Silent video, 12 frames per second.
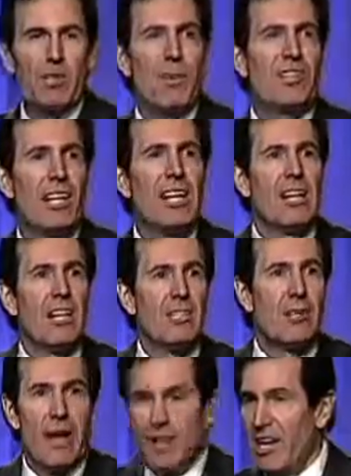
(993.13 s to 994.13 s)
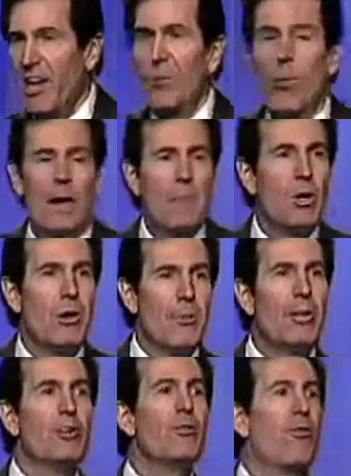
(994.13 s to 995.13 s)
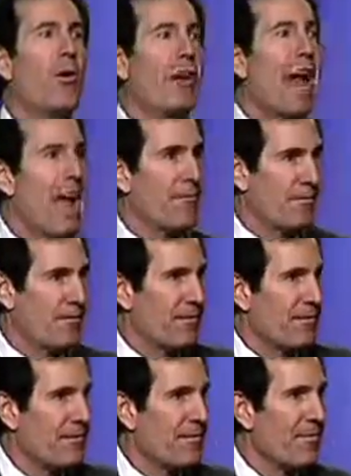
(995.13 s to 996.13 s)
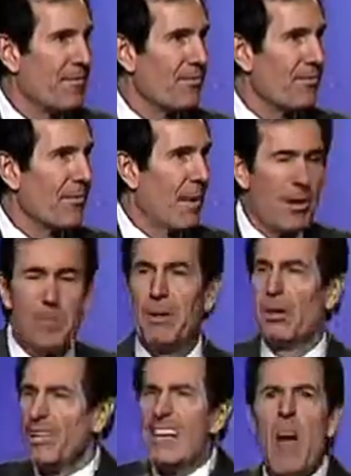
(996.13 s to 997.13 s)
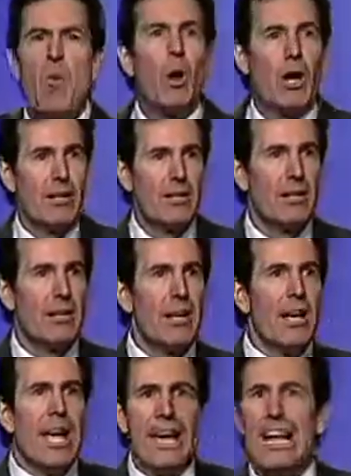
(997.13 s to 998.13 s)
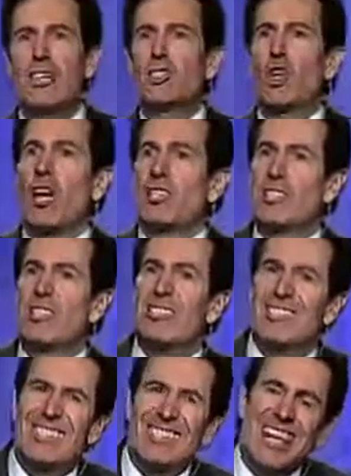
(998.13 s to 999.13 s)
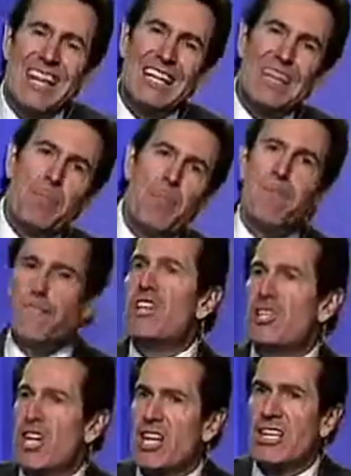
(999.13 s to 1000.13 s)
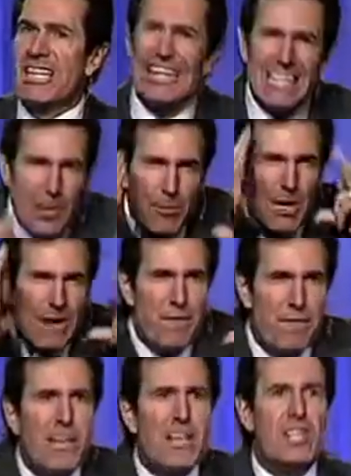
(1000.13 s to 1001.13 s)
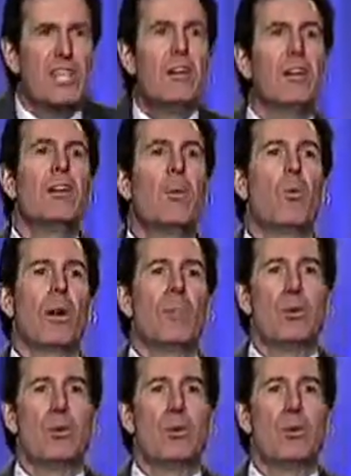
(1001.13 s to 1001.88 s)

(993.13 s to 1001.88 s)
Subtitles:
that speaks English. I tell them what I'm doing. I'm here to do for life. I'm going to build a network. And I start selling them the vision, getting them to envision what I'm